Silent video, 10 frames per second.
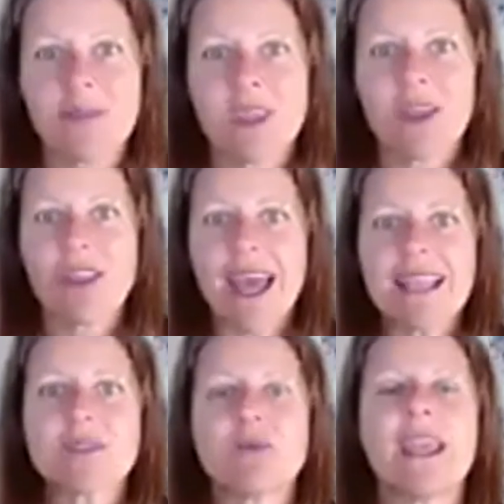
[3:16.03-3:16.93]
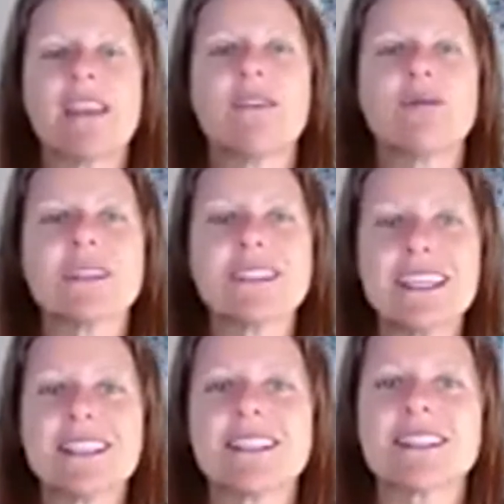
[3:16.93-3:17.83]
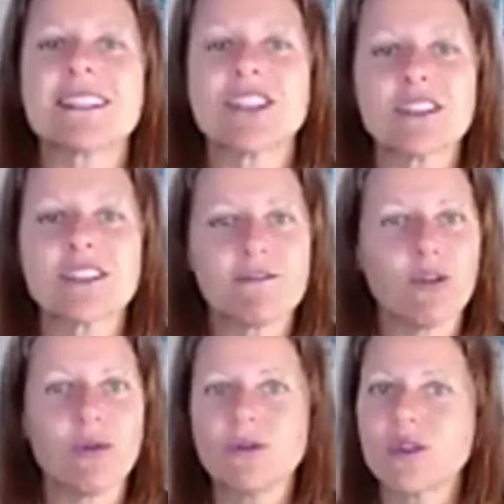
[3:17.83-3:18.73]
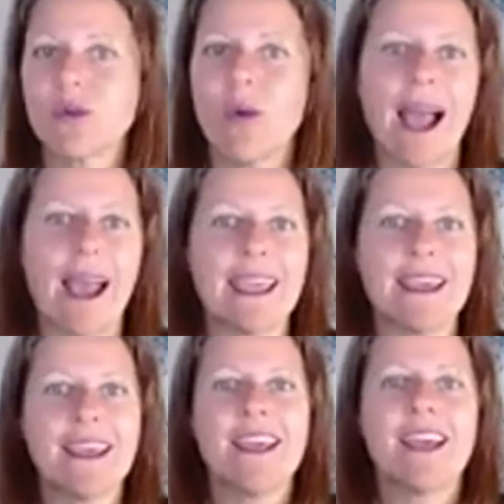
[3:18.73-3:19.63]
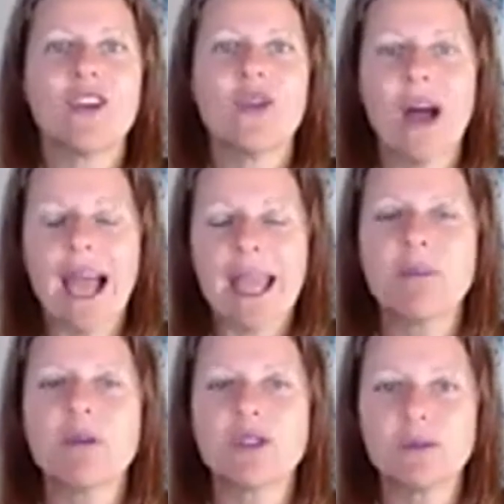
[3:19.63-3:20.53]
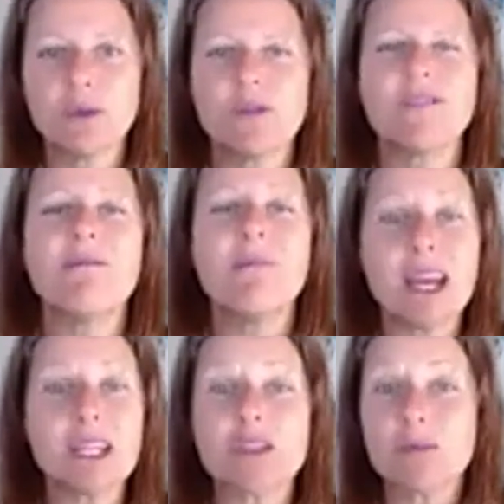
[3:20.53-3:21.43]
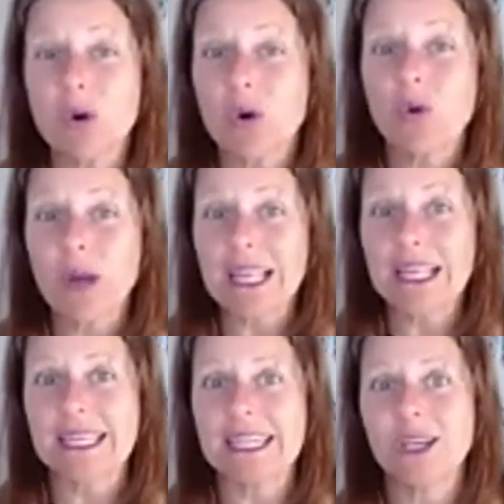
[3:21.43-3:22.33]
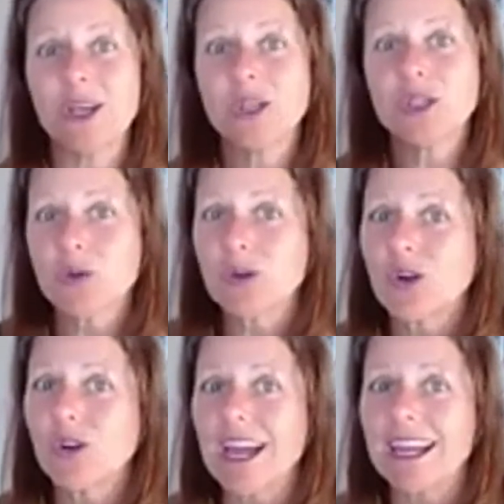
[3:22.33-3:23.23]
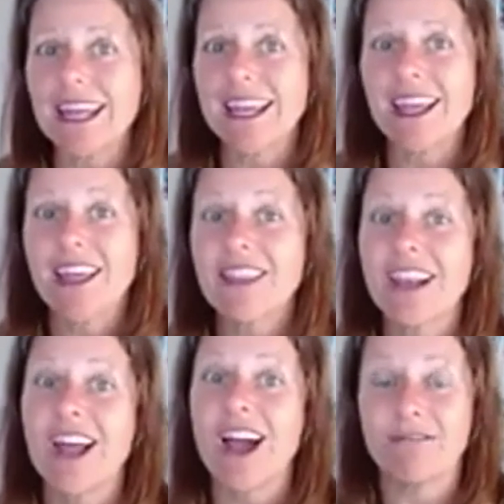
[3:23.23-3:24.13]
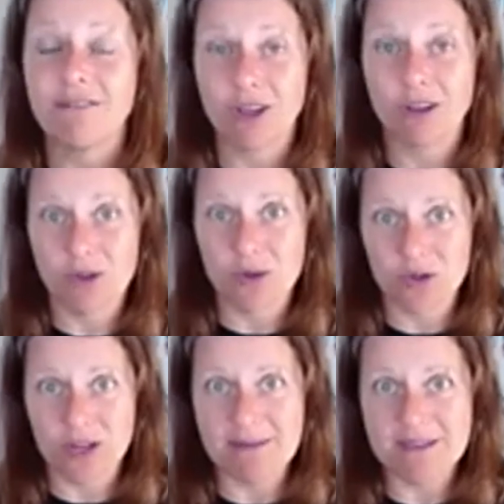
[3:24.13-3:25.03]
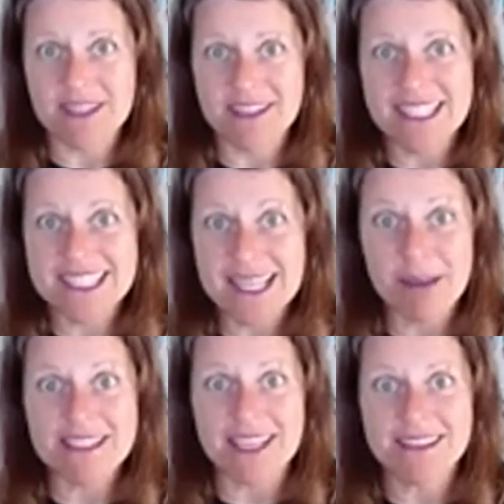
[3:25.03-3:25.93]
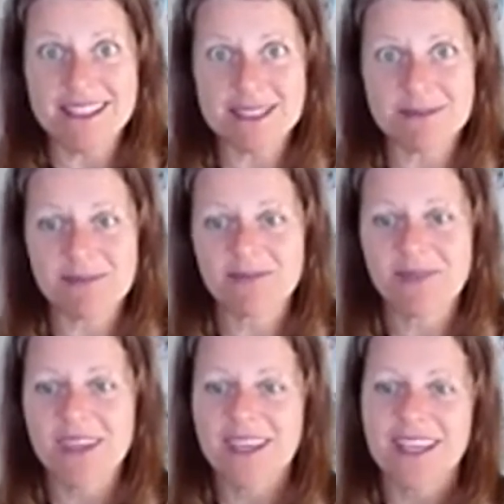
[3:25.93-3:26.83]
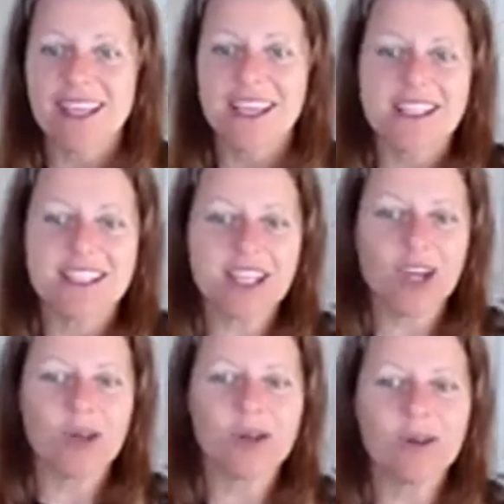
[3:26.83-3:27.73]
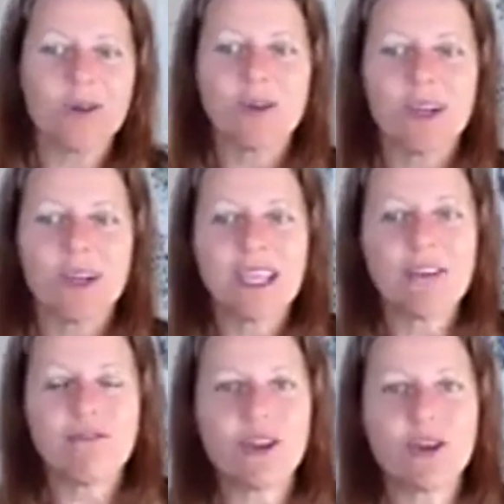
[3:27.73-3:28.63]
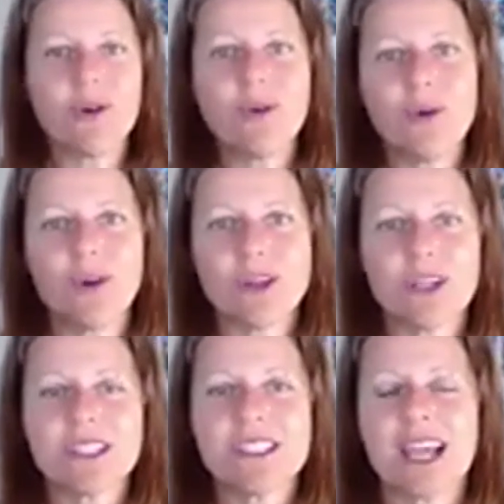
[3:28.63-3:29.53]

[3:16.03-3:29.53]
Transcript: that's when the resistance just falls away and you're able to move much more quickly toward creating the life of your dreams. Does that make sense? So if you would